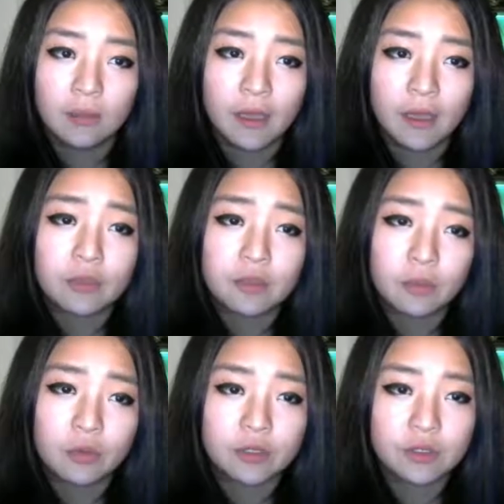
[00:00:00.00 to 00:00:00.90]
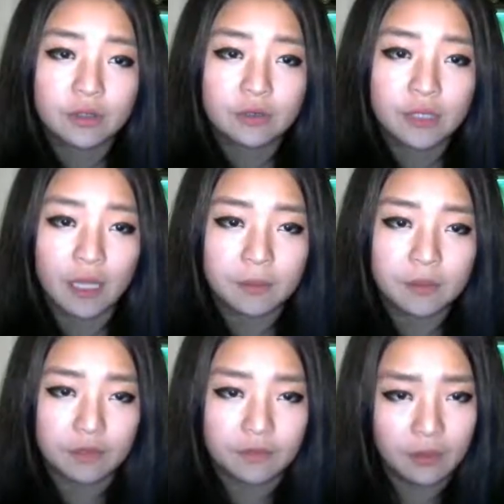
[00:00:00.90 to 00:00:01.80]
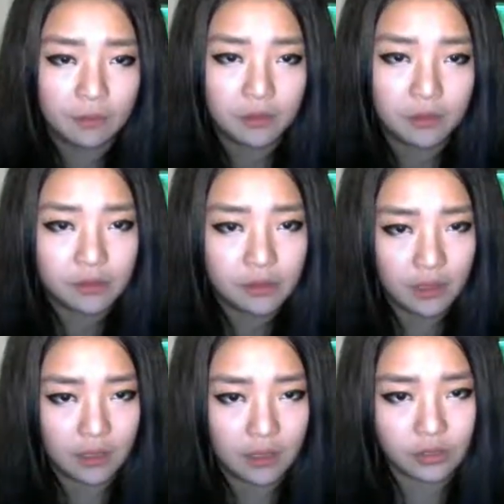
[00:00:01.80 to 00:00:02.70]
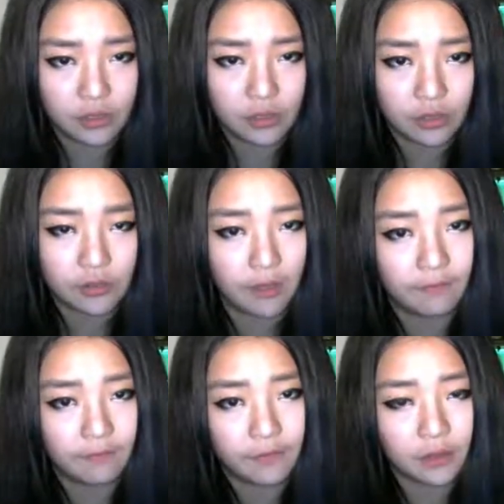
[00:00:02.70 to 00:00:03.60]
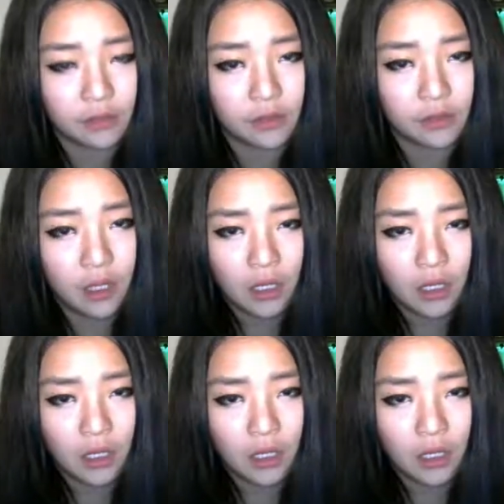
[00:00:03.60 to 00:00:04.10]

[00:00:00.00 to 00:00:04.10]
Python supports two types of numbers, integers and floats.